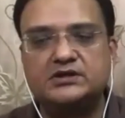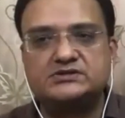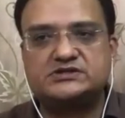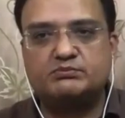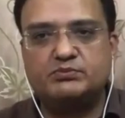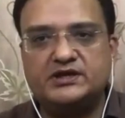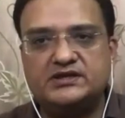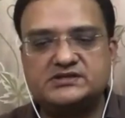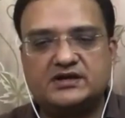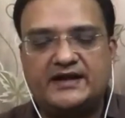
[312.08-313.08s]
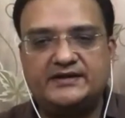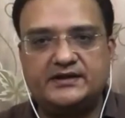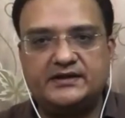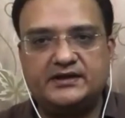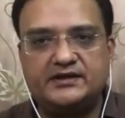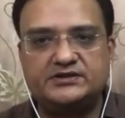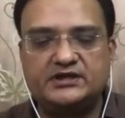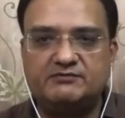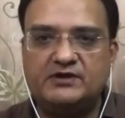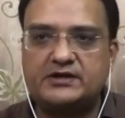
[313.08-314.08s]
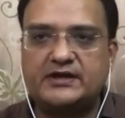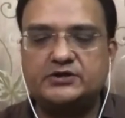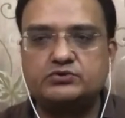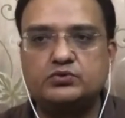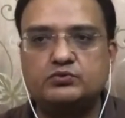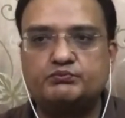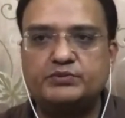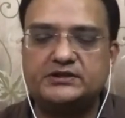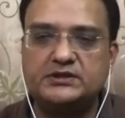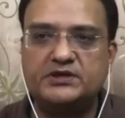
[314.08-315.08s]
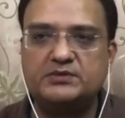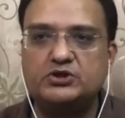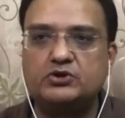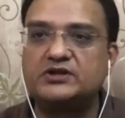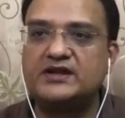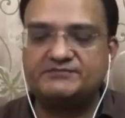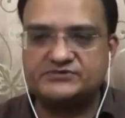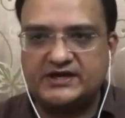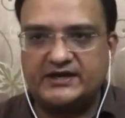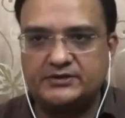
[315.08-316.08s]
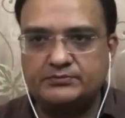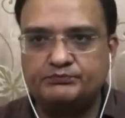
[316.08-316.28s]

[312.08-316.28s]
somebody is a right-handed, they will try to pick the baby on the left side.